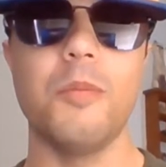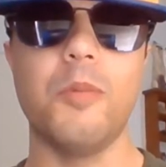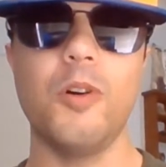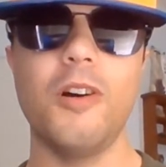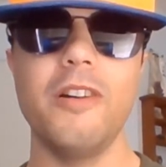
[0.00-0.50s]

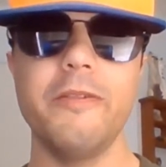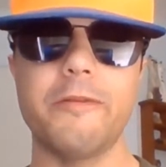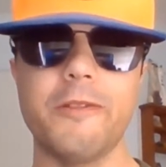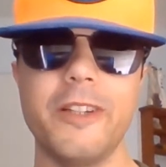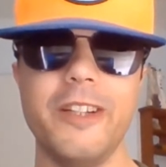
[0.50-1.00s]
Born
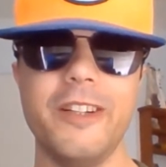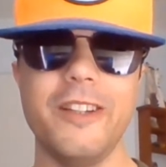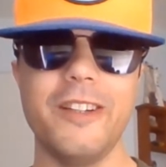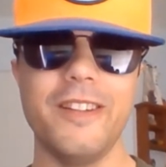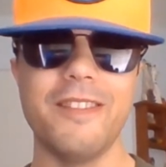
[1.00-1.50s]

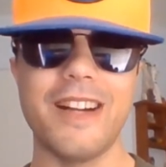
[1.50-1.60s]
free.